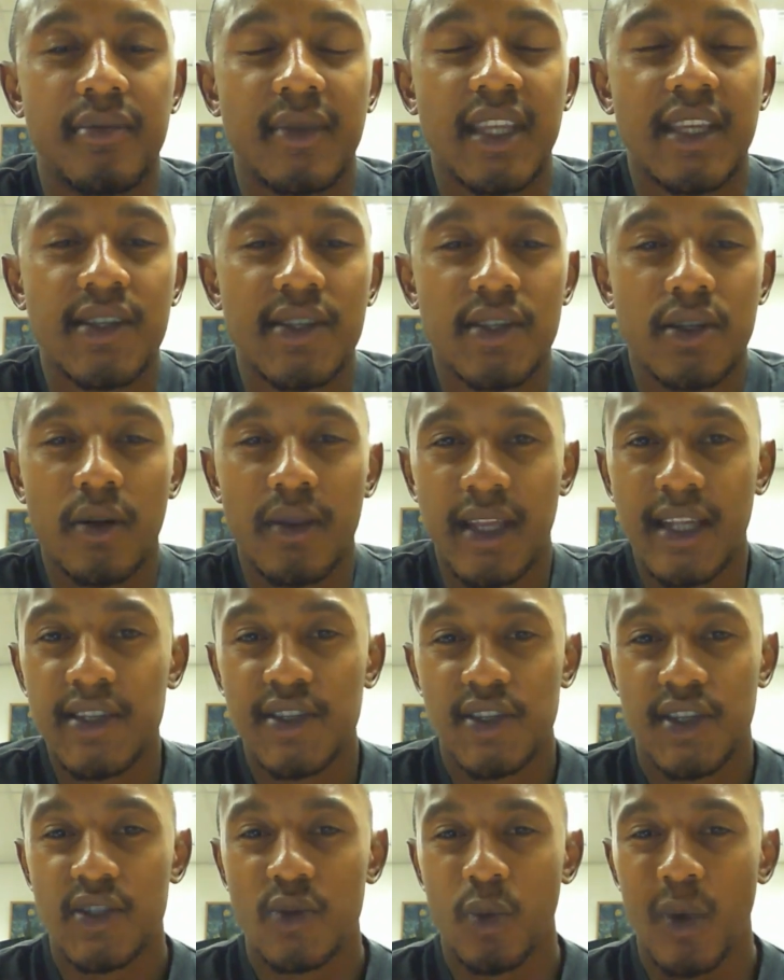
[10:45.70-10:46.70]
So that's
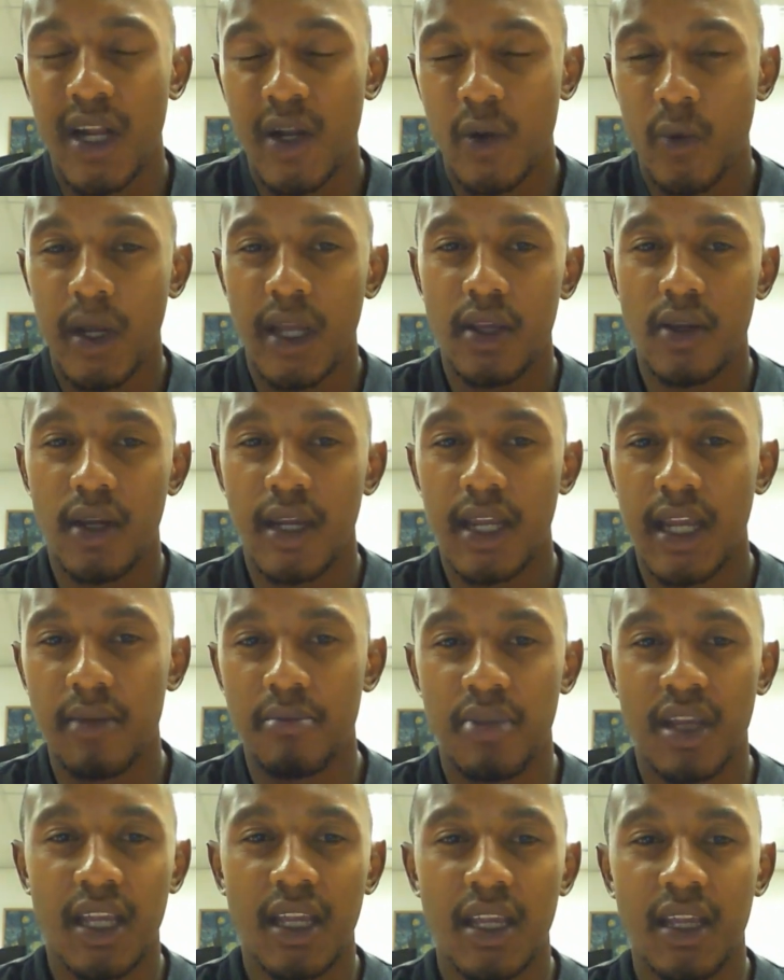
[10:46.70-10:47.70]
just one way you can
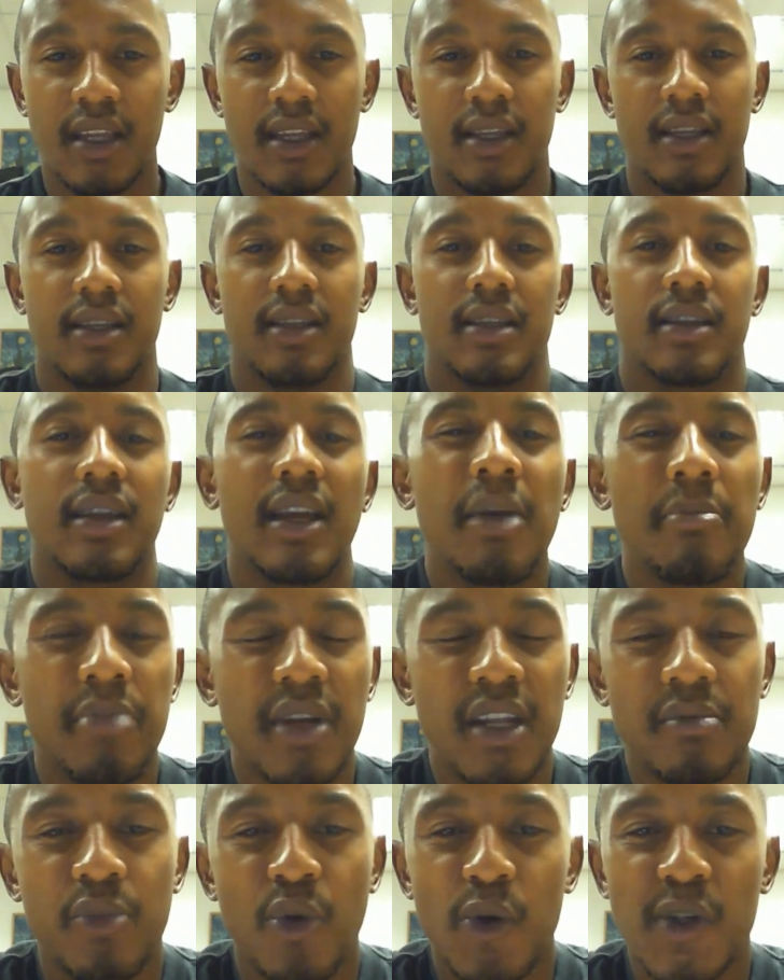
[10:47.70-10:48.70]
be a
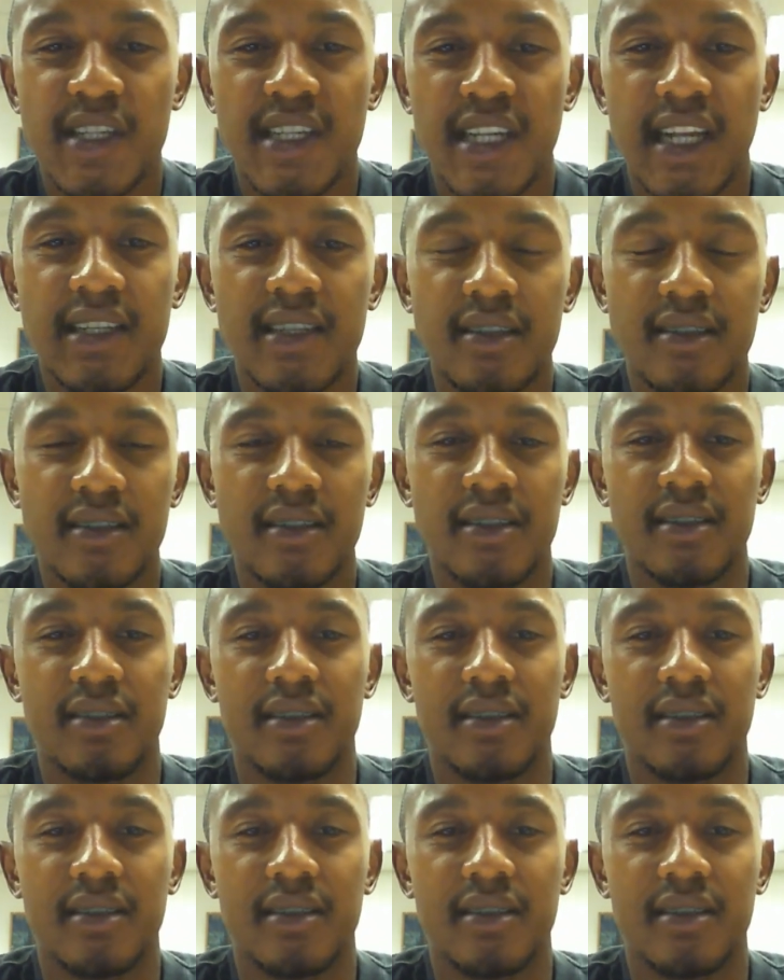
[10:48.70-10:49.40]
bit more subtle.